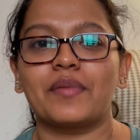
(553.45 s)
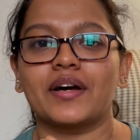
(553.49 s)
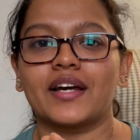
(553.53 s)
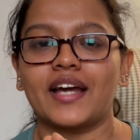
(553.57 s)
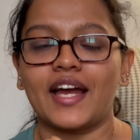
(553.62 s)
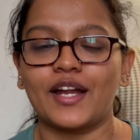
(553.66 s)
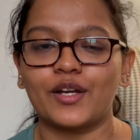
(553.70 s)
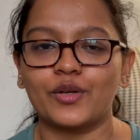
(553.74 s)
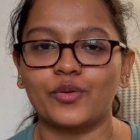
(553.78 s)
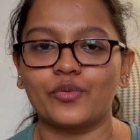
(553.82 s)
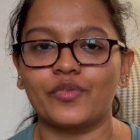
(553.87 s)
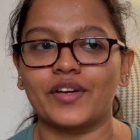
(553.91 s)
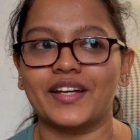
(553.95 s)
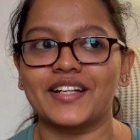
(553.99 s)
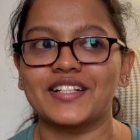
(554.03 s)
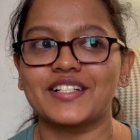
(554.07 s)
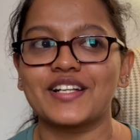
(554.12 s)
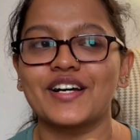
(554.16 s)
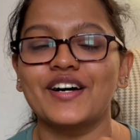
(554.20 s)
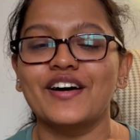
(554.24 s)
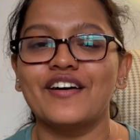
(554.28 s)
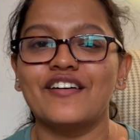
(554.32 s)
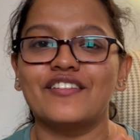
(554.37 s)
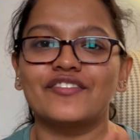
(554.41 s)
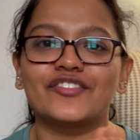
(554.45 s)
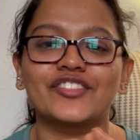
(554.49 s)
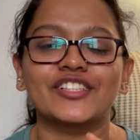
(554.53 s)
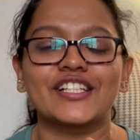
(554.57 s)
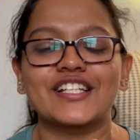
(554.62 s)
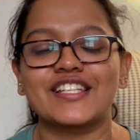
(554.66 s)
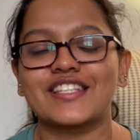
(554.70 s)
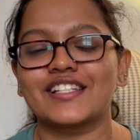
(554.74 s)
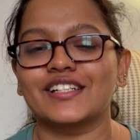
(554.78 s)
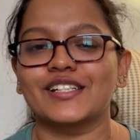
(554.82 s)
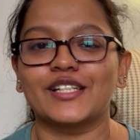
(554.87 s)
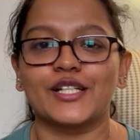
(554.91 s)
I had to wait for
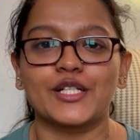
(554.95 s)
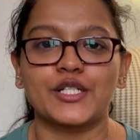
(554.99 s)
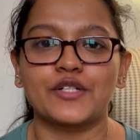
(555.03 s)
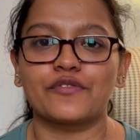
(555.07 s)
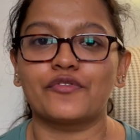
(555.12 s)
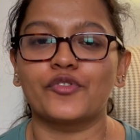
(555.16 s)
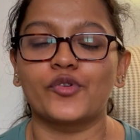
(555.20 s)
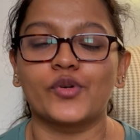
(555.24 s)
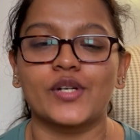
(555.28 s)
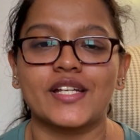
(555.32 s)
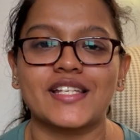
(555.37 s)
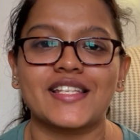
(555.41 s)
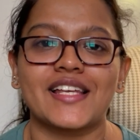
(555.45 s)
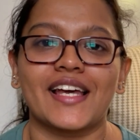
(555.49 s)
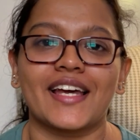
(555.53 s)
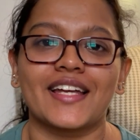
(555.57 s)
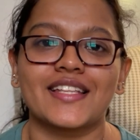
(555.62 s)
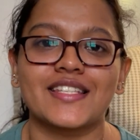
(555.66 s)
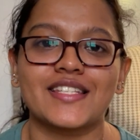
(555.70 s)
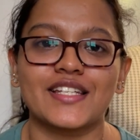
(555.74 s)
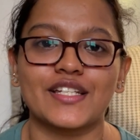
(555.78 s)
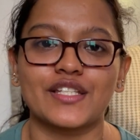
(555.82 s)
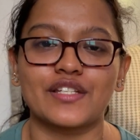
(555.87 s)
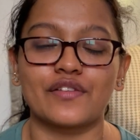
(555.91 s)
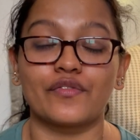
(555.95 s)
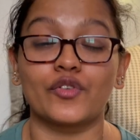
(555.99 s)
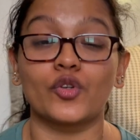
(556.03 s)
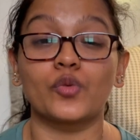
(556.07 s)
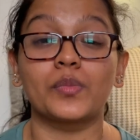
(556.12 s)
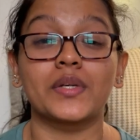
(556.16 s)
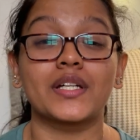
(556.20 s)
this 30 to 40 seconds interview,